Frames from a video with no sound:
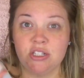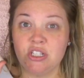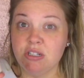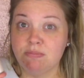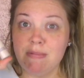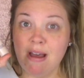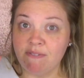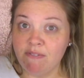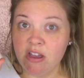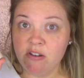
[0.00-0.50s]
This is
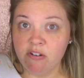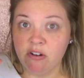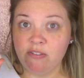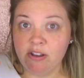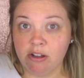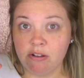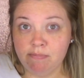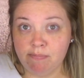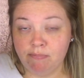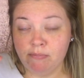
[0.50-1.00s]
my
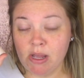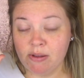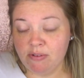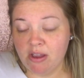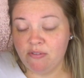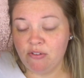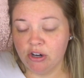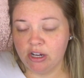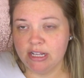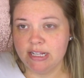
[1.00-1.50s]

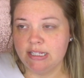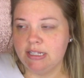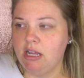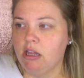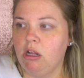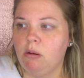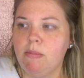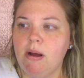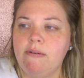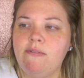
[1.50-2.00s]
favorite
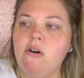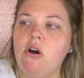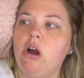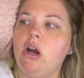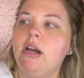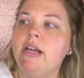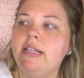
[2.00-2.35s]
concealer by far.